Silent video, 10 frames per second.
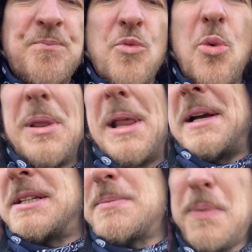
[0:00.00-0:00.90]
with like
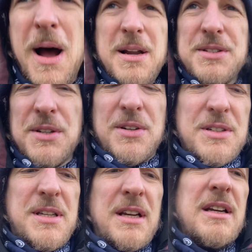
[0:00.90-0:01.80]
sponsors,
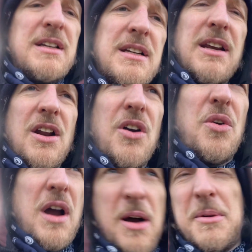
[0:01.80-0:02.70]
you know, who
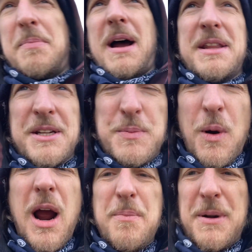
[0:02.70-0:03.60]
helped buy this
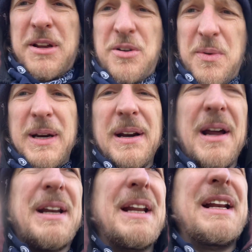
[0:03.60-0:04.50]
property, who went
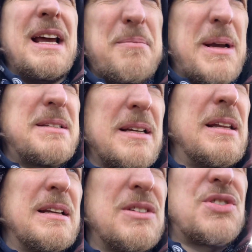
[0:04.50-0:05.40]
on it, and
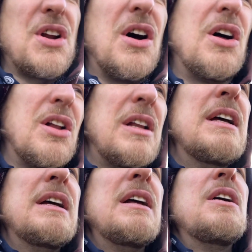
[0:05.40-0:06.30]
basically install
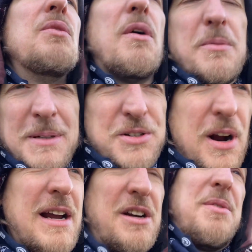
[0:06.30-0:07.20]
what we've been
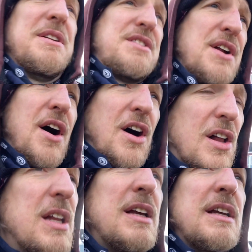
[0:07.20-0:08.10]
trying to install,